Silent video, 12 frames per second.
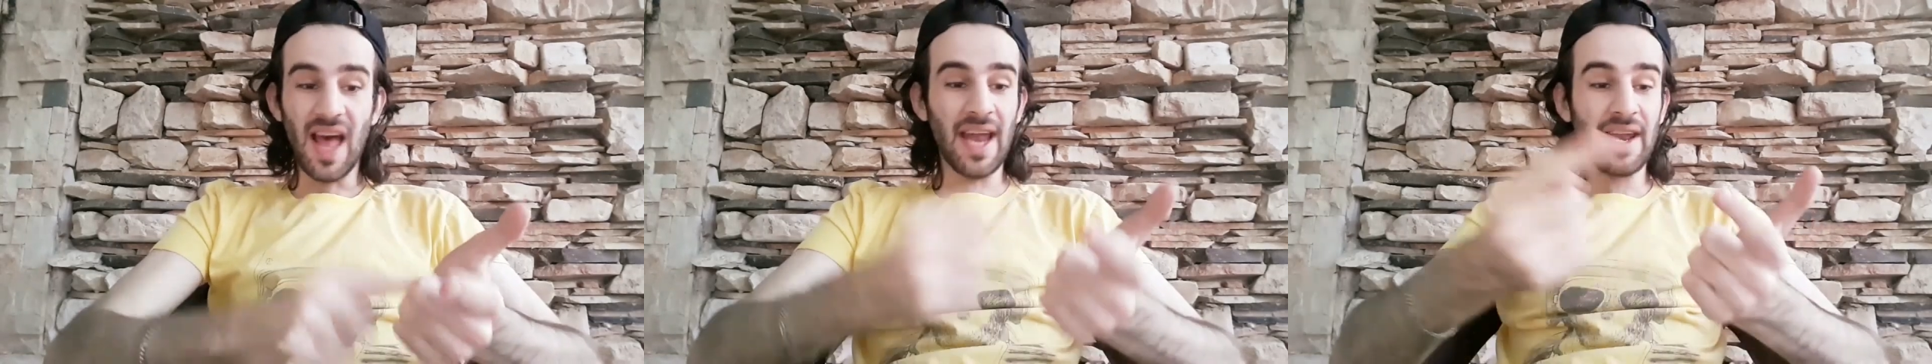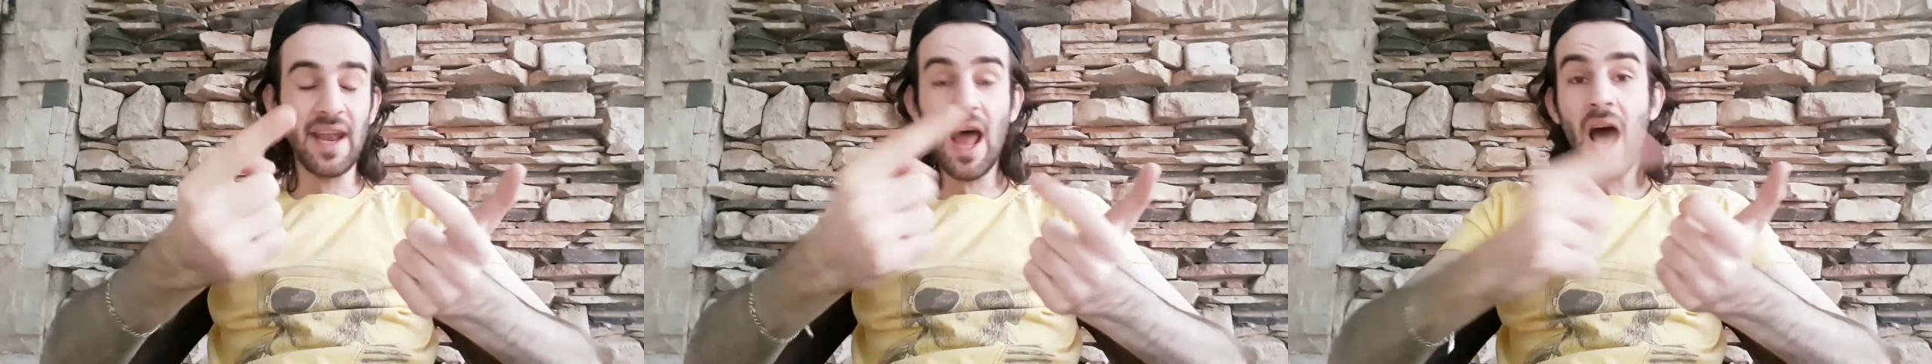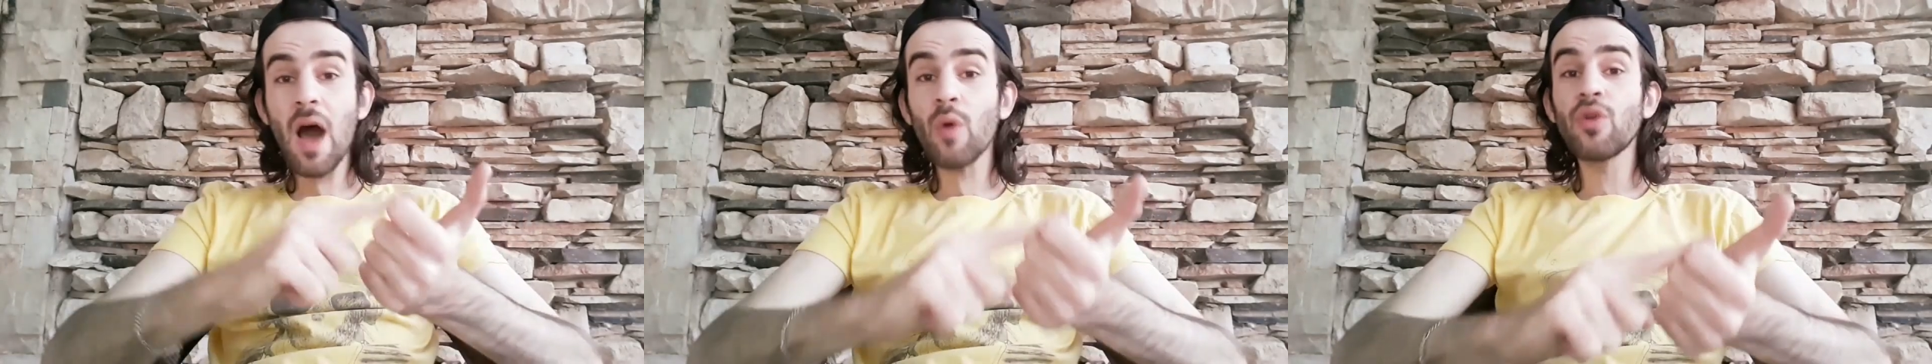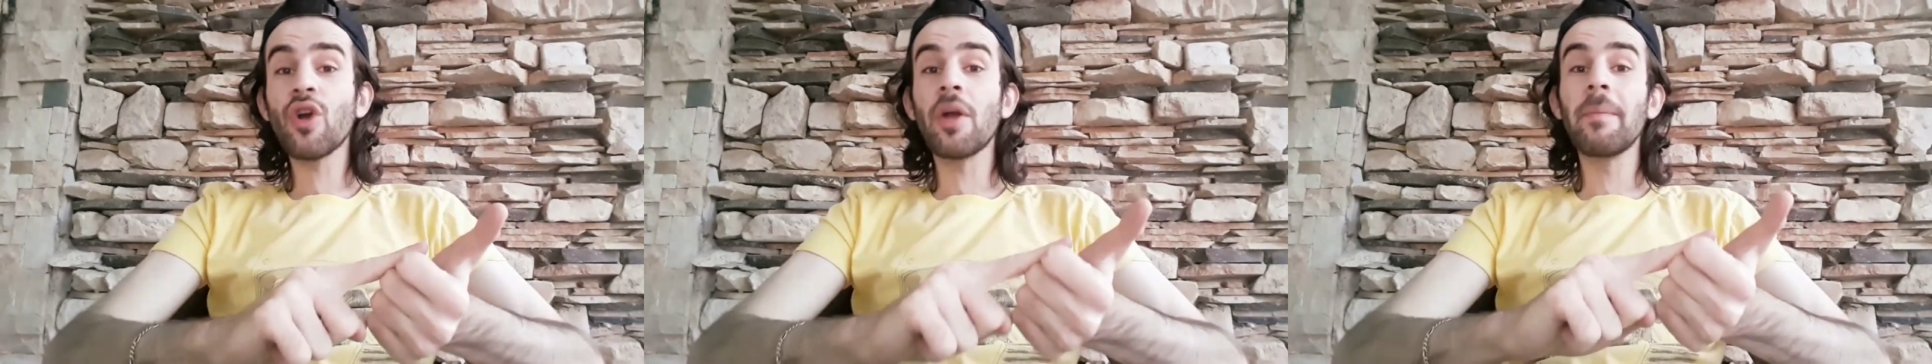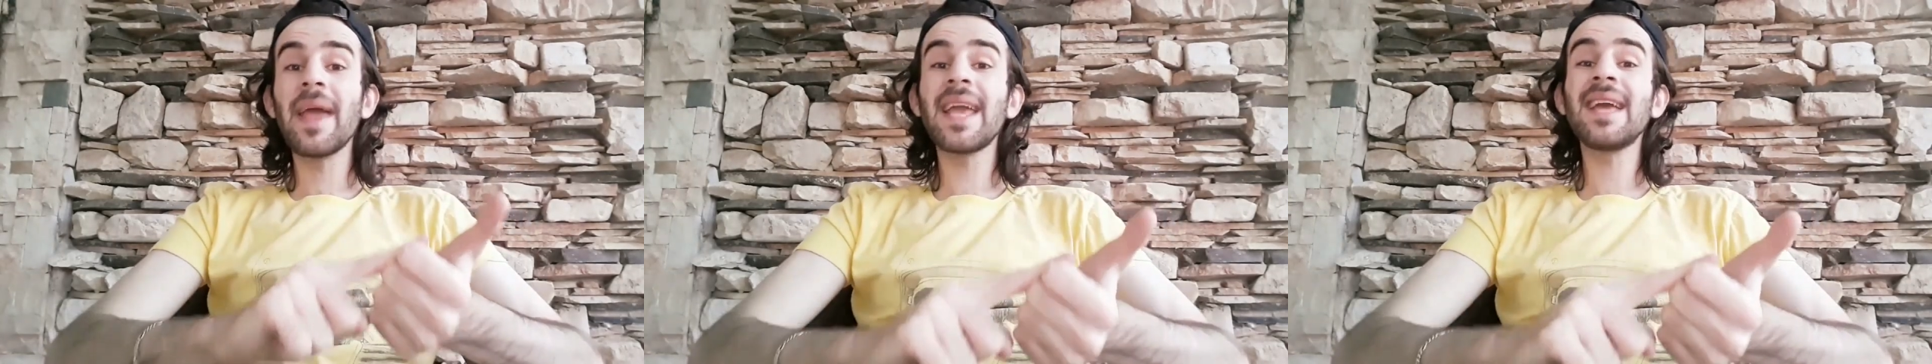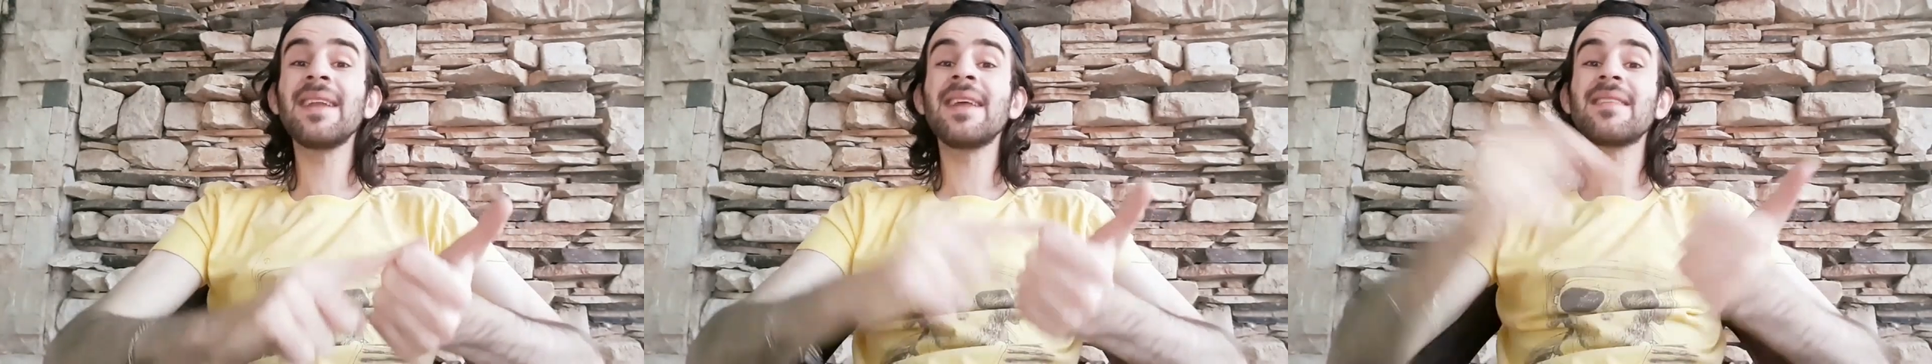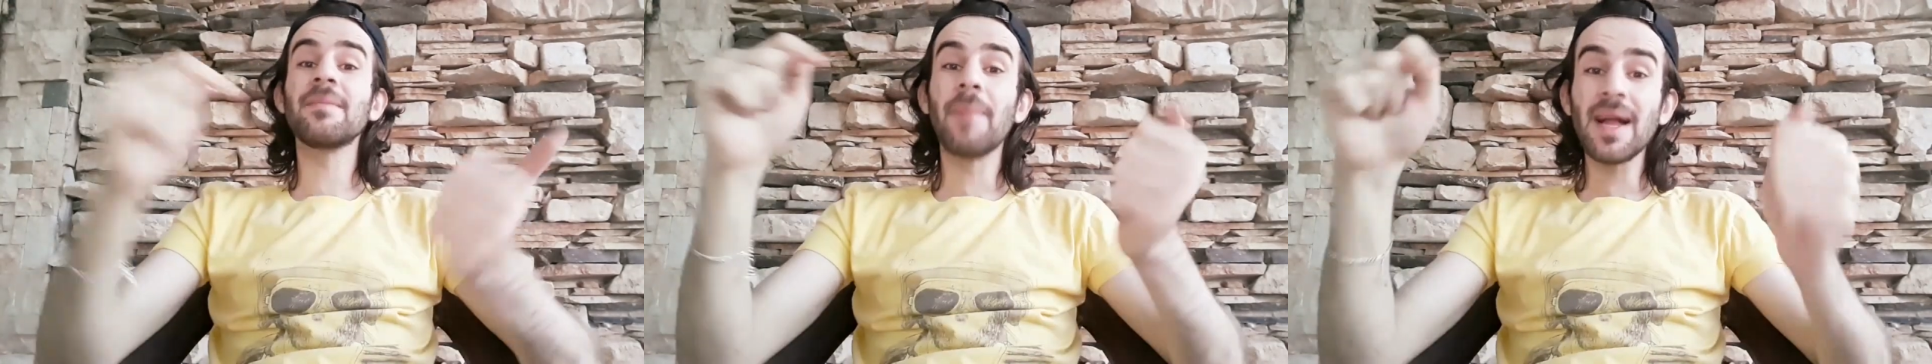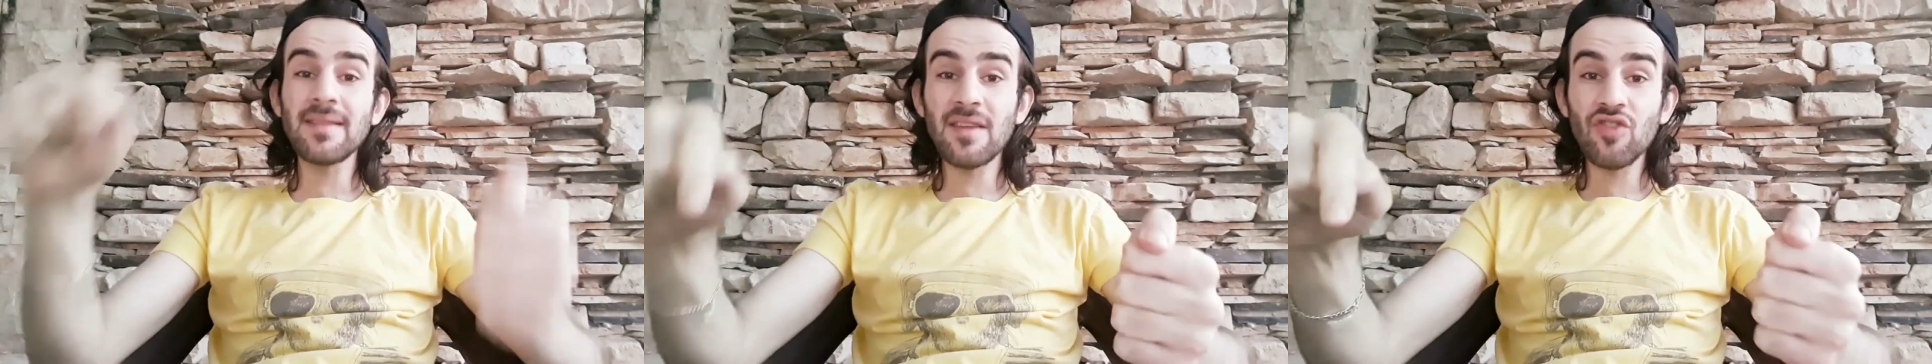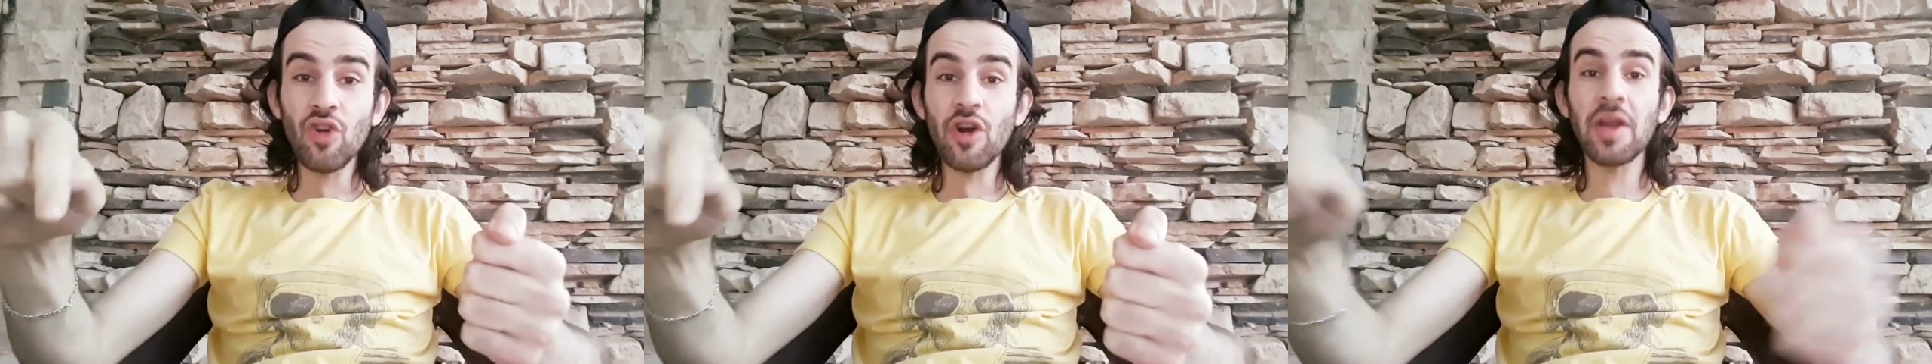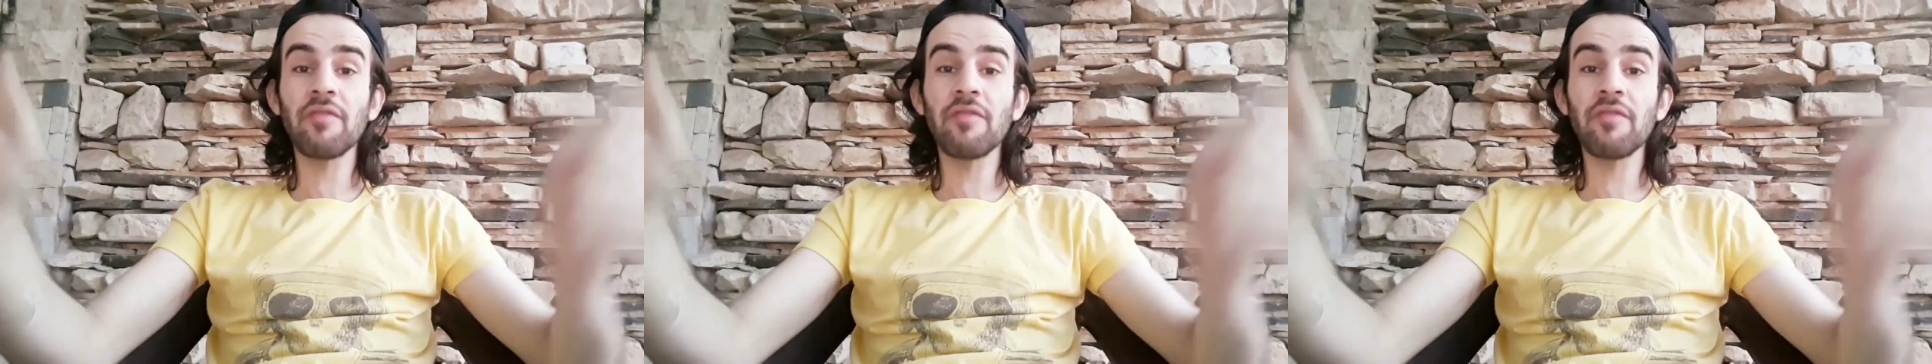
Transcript: And now you're making it mandatory